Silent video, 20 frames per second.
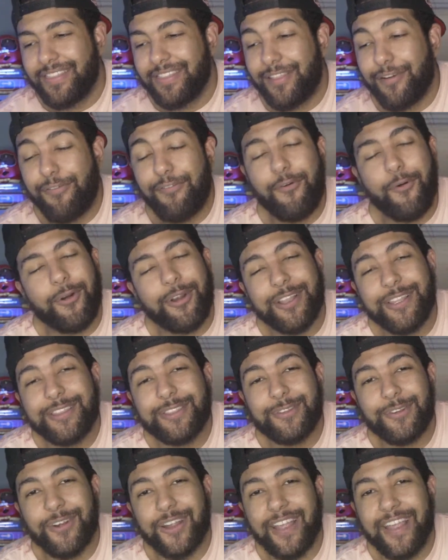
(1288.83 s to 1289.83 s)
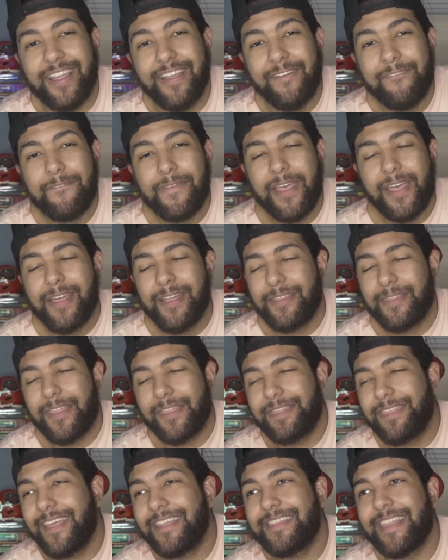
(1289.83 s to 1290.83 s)
the 43, the
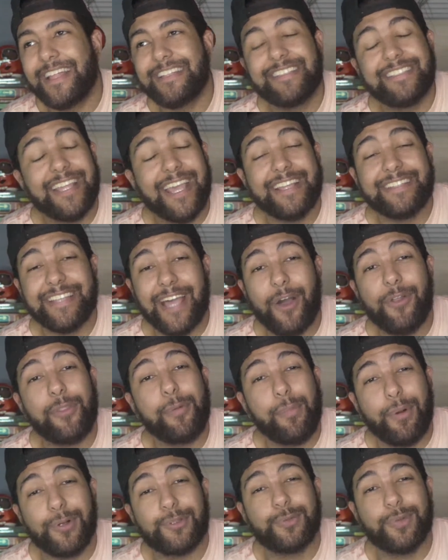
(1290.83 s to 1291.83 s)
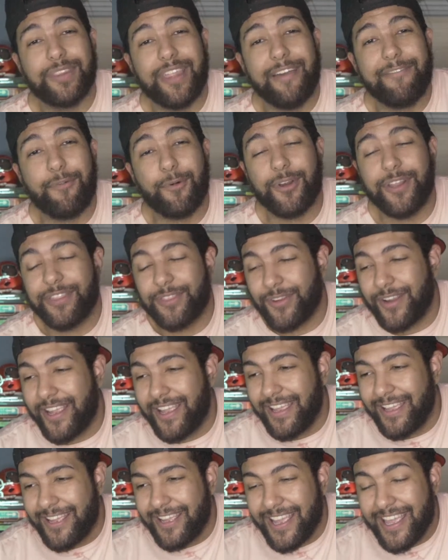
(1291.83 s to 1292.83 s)
thing that stands out the most with that
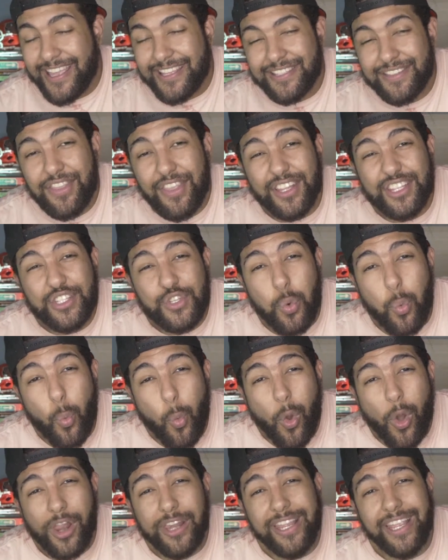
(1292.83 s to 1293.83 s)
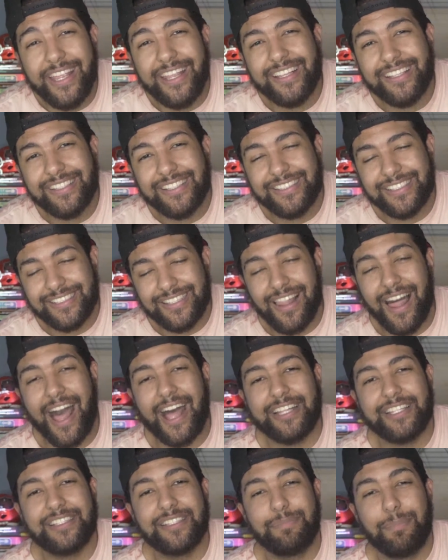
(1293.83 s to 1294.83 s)
43 is the 20
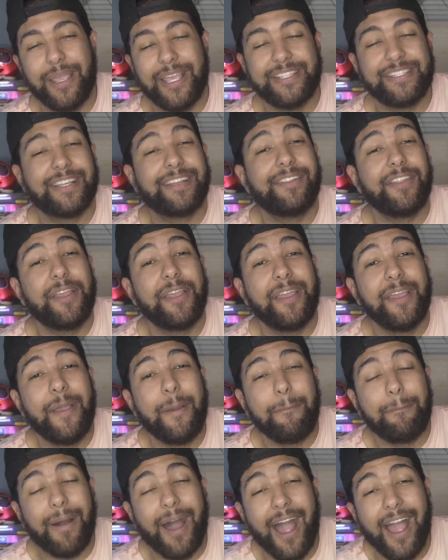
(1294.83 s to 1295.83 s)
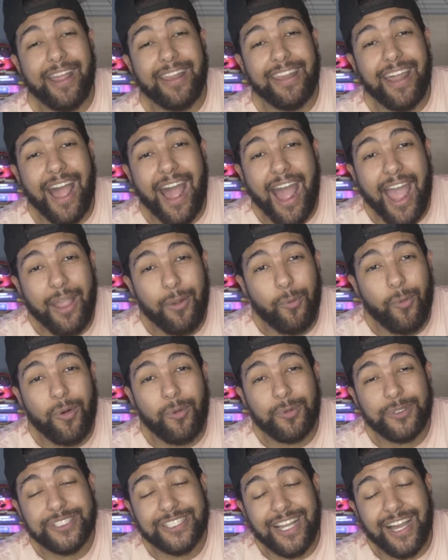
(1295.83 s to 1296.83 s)
slots basically behind Iowa,
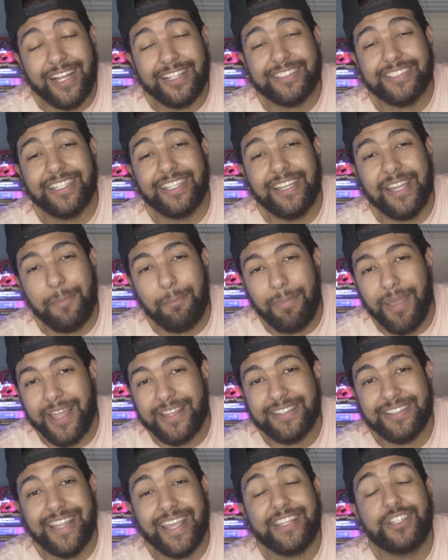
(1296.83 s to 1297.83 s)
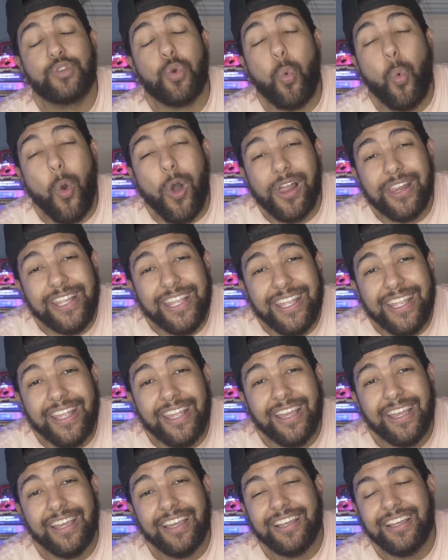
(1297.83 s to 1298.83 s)
Wisconsin, and Penn State.
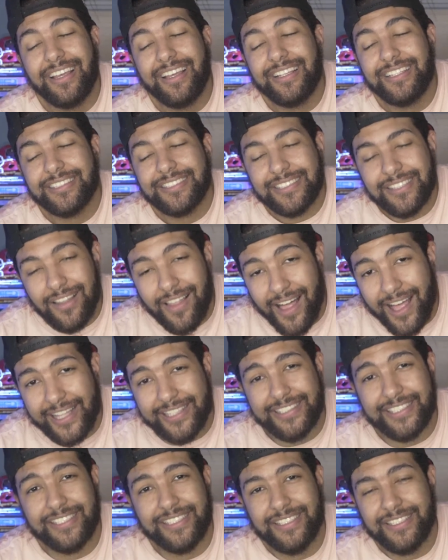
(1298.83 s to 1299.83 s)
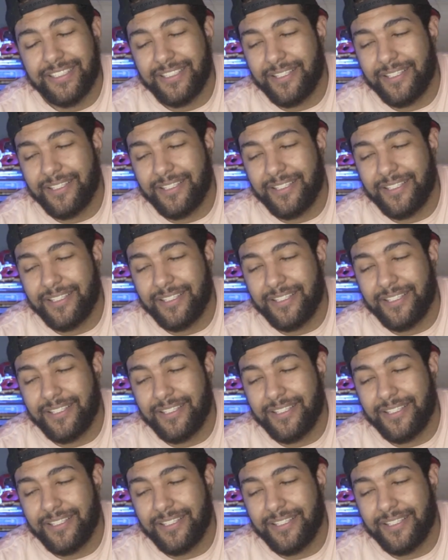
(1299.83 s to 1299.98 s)
20 slots.